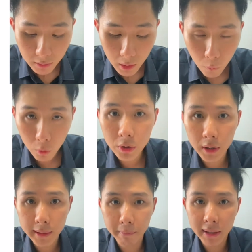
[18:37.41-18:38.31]
which
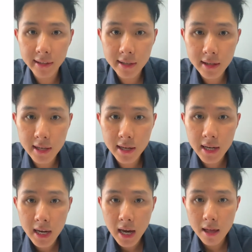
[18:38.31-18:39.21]
is basically
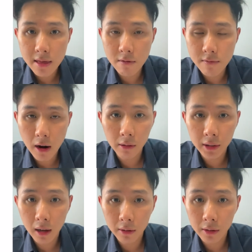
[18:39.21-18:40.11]
the round
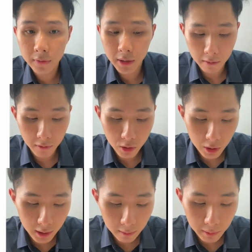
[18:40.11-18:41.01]
down of the division
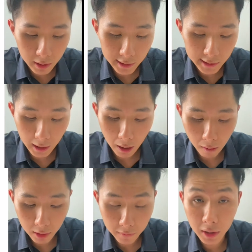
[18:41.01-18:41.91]
here, because
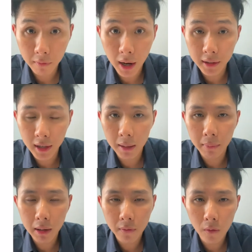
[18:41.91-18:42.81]
if you divide 9
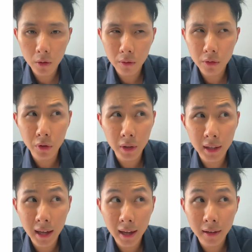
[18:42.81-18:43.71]
by 4, you should
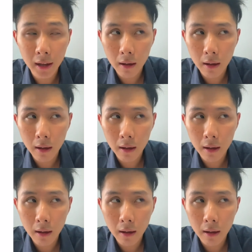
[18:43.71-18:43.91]
get